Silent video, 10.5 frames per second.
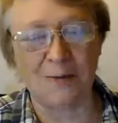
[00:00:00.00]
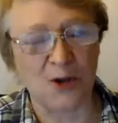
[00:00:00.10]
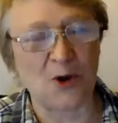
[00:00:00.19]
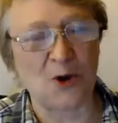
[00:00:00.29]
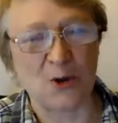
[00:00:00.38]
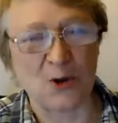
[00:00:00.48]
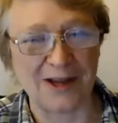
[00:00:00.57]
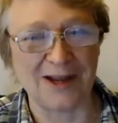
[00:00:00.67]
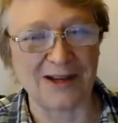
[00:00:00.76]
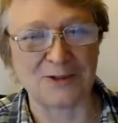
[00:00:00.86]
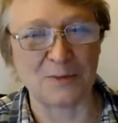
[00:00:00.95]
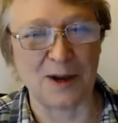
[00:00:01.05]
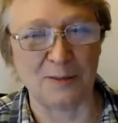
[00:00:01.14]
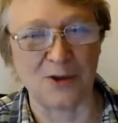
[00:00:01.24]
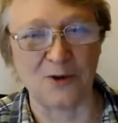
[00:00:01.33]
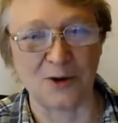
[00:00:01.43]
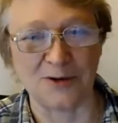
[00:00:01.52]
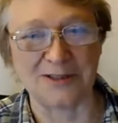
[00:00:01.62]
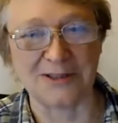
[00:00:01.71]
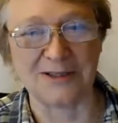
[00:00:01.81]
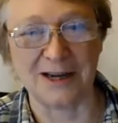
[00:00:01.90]
pew, as my mother
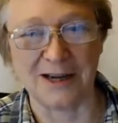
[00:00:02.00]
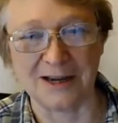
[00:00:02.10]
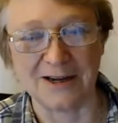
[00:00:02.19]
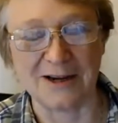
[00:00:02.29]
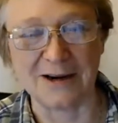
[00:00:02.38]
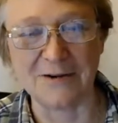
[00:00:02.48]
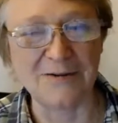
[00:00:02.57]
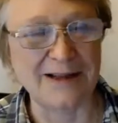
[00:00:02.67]
used to say, you know.